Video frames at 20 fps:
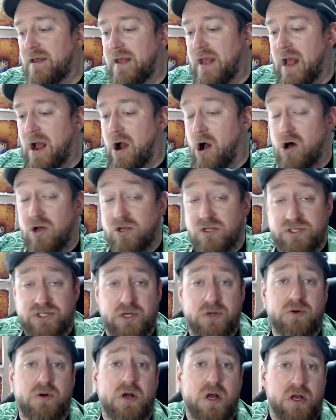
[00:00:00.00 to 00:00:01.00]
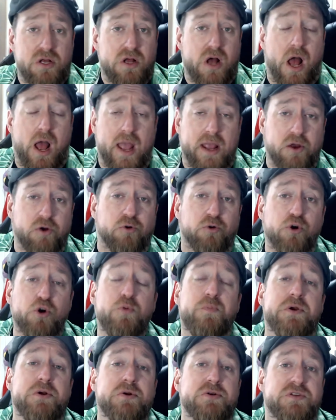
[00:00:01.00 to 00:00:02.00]
Also, a
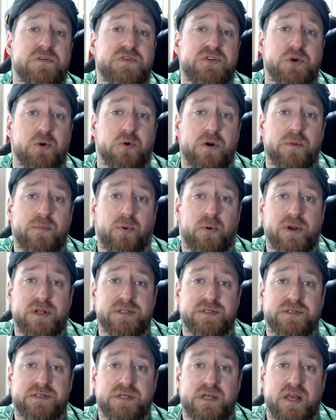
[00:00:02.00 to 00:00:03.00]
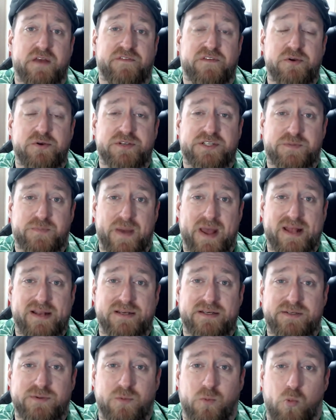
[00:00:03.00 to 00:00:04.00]
group use of story points. If you
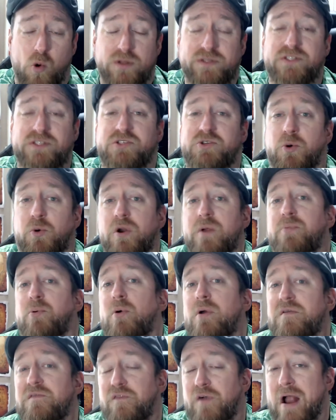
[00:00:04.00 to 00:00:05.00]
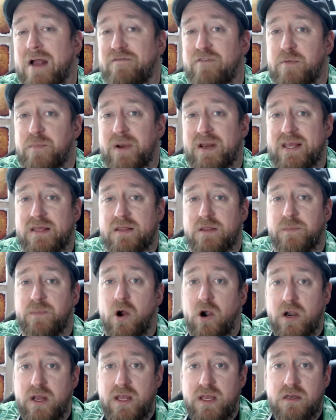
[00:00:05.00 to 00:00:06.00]
spend 1 story point for everybody in the
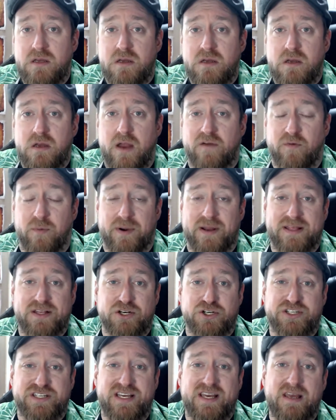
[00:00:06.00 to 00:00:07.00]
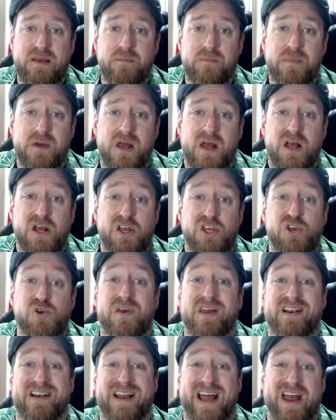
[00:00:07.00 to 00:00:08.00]
party, everybody in your team, you
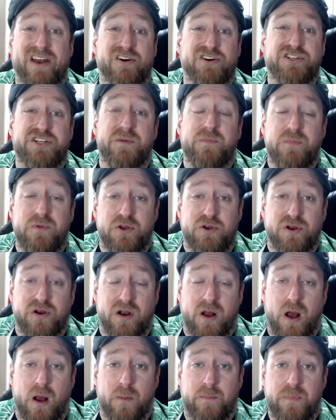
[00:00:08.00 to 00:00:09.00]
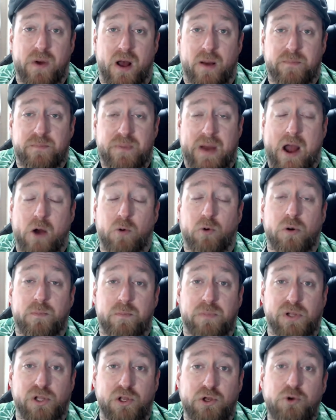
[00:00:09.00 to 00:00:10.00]
get an energy. You get a power
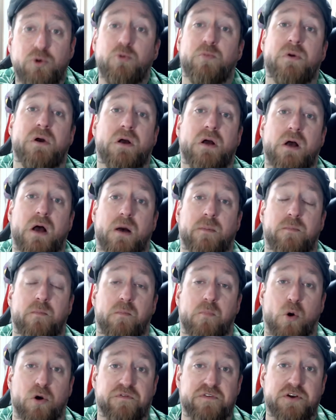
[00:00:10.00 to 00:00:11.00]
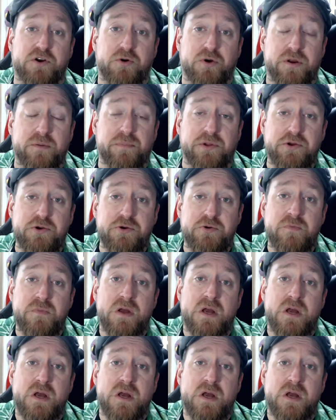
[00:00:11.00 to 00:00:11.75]
bloom, a Morphin Grid bloom.